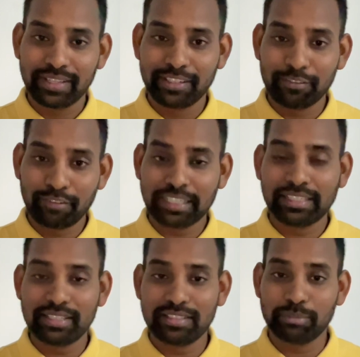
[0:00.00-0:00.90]

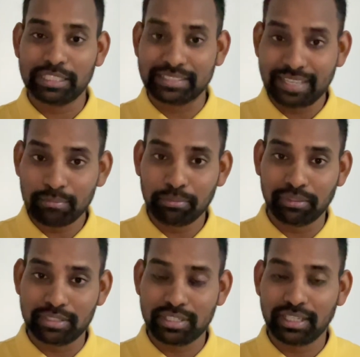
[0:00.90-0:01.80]
reflecting some
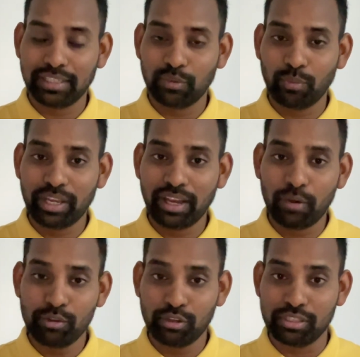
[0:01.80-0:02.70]
examples and the way how
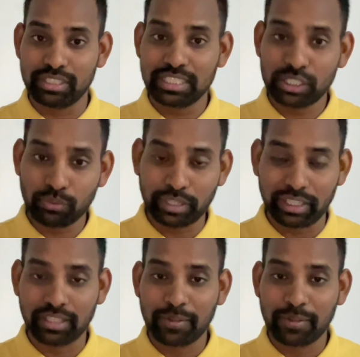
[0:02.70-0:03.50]
you're gesturing,